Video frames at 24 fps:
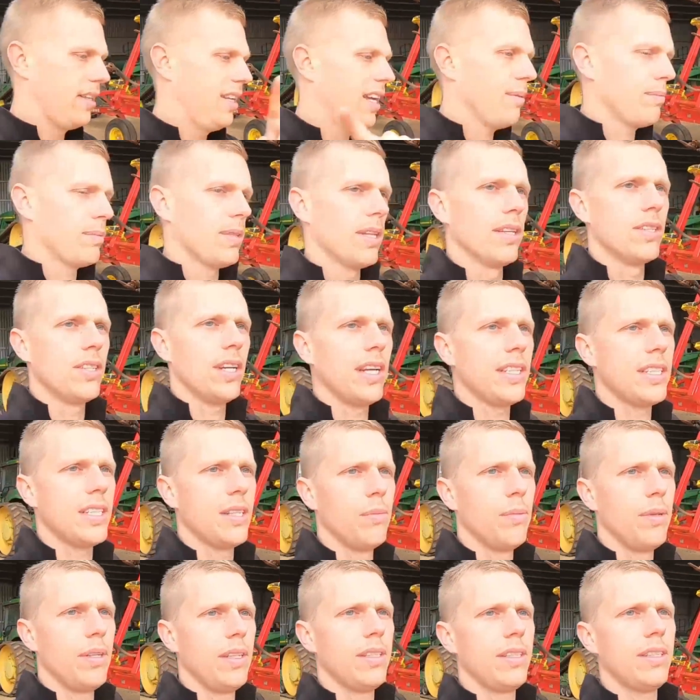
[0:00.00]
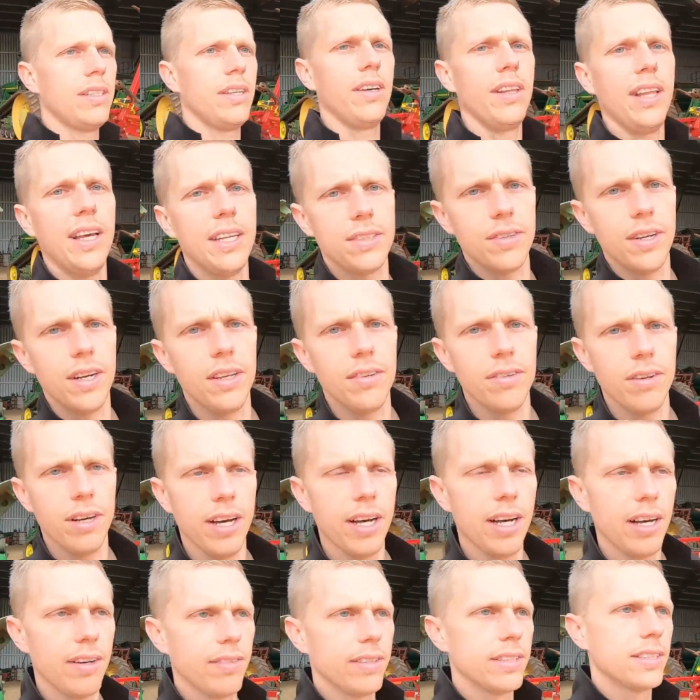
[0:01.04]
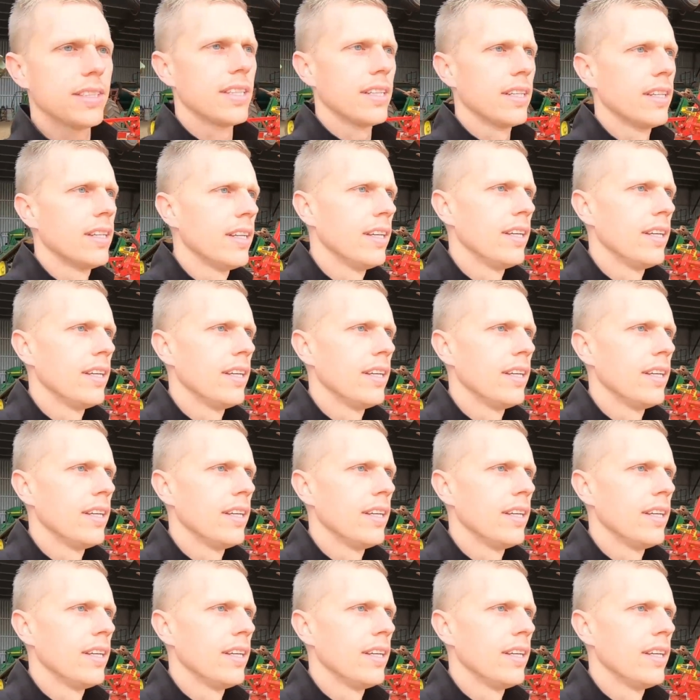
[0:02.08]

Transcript: up to the chassis bin, so that's ready for harvest.